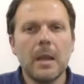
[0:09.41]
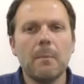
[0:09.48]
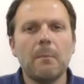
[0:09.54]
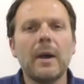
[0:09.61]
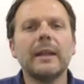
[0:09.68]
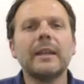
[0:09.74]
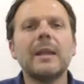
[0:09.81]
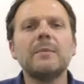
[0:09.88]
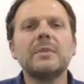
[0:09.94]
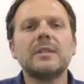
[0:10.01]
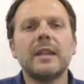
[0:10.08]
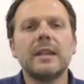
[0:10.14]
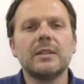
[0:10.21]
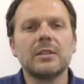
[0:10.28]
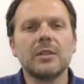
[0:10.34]
My name is
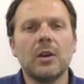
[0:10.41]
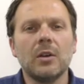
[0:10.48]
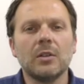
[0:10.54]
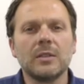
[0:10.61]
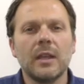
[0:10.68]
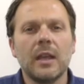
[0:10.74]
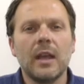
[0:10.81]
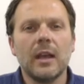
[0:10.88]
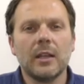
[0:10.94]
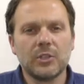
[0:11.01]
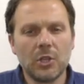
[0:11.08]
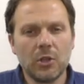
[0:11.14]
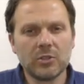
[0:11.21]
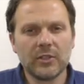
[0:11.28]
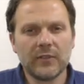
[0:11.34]
Dean Scott, a
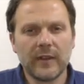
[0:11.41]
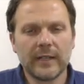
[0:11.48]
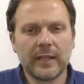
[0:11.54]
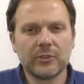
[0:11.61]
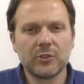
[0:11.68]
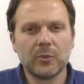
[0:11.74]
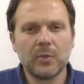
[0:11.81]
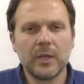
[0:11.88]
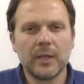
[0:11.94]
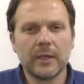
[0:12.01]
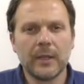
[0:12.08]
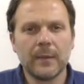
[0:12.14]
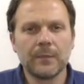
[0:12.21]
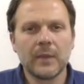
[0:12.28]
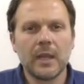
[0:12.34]
Chartered Financial
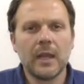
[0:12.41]
Planner.